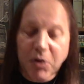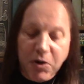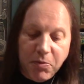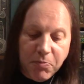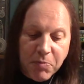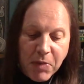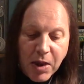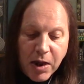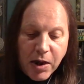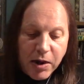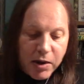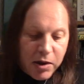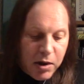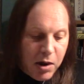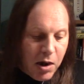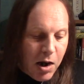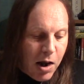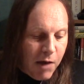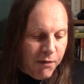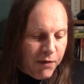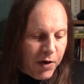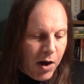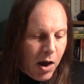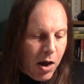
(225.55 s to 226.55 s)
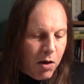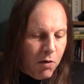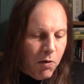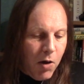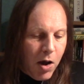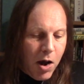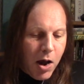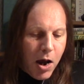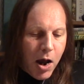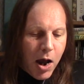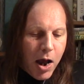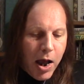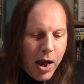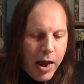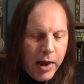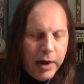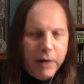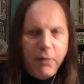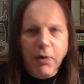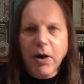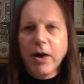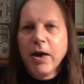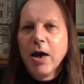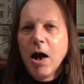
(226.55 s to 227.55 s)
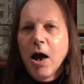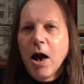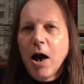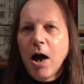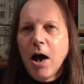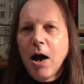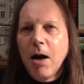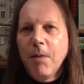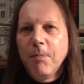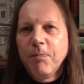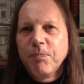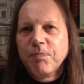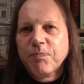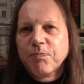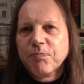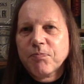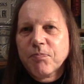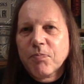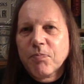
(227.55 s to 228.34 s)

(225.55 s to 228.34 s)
but you never know. Anyway, I